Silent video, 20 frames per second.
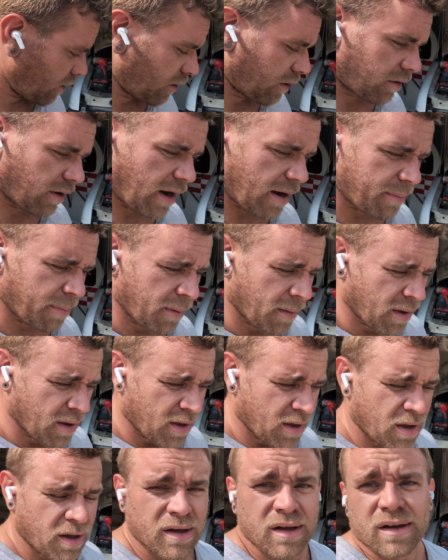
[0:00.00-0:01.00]
gonna grab
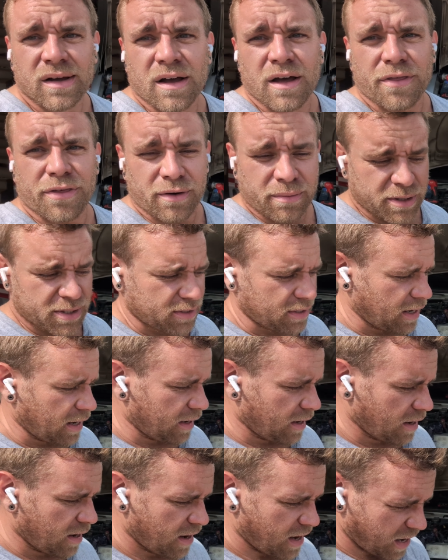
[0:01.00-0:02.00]
a
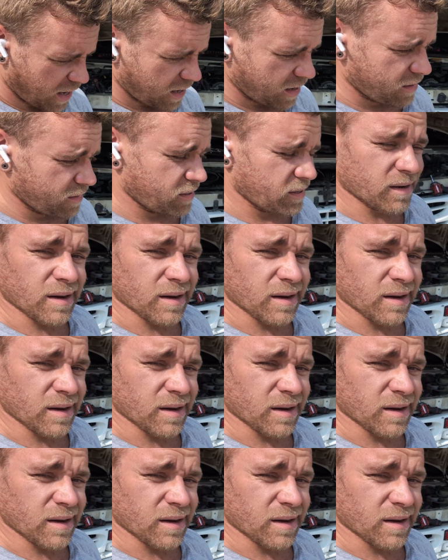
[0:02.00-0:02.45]
thermostat, and